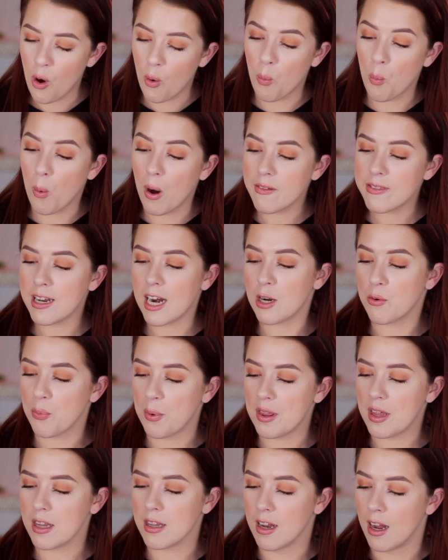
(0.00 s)
One that I
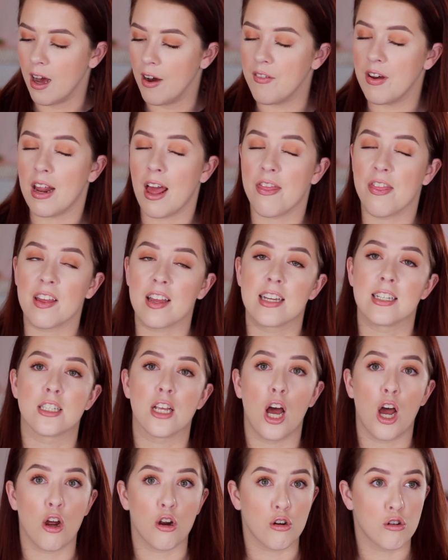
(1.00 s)
really love and I think
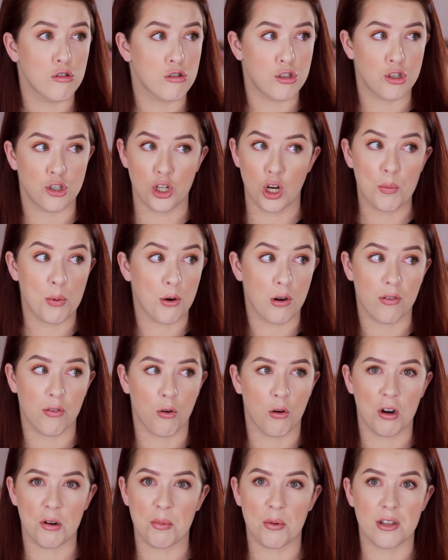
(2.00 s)
is super
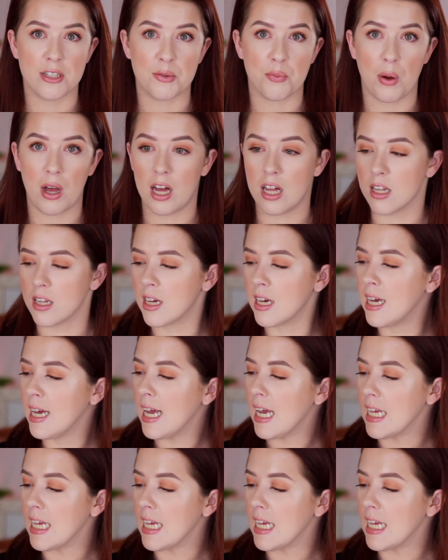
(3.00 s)
affordable as well